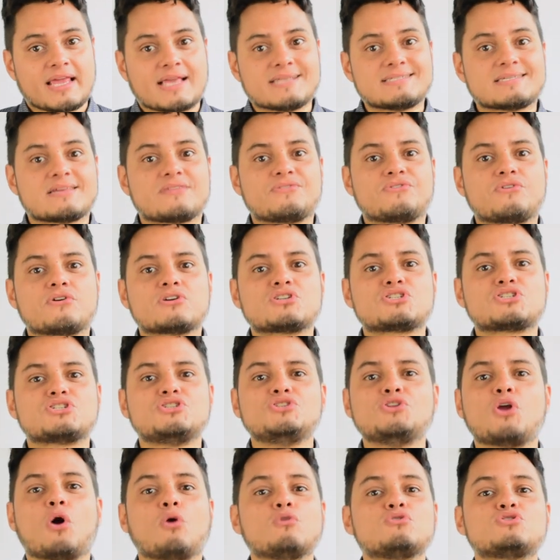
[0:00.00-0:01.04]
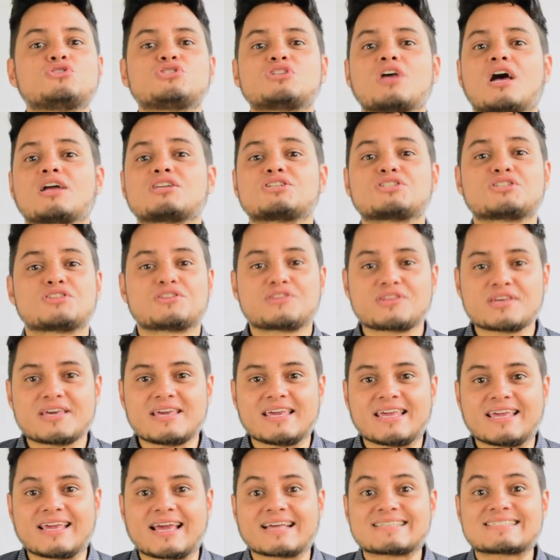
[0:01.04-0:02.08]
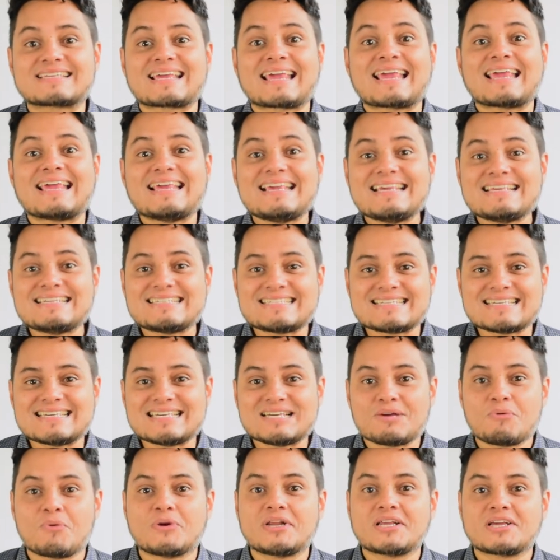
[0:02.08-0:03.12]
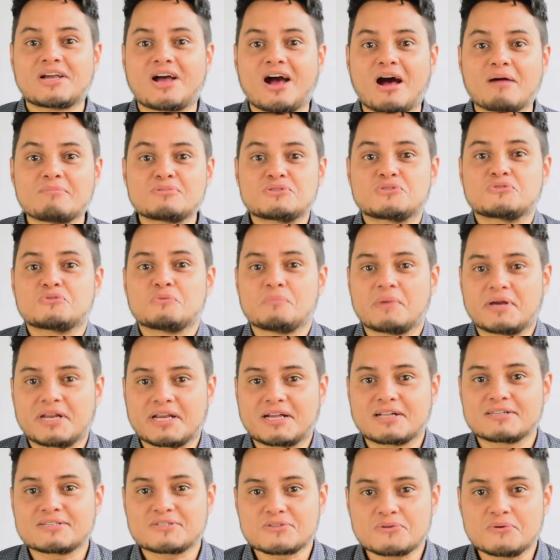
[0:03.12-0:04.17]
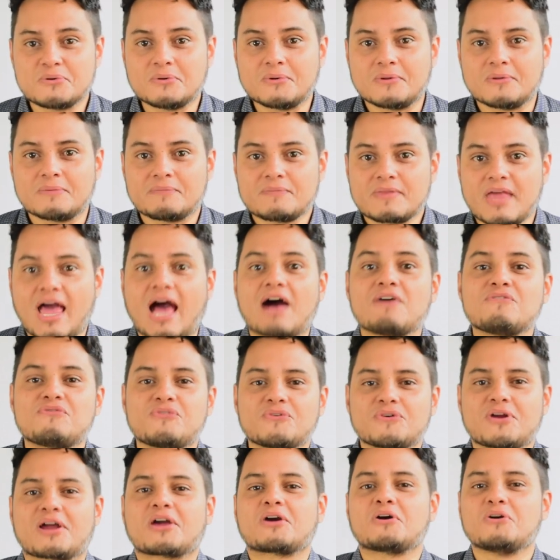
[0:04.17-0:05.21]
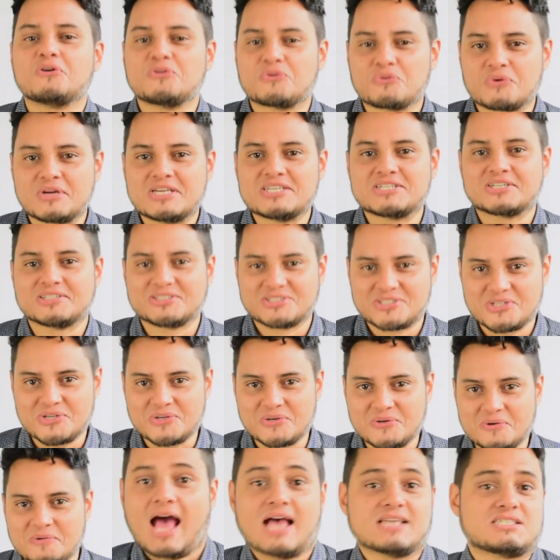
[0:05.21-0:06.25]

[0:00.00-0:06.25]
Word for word: is that there's no such thing as easy when it comes to medical school, and for a good reason too.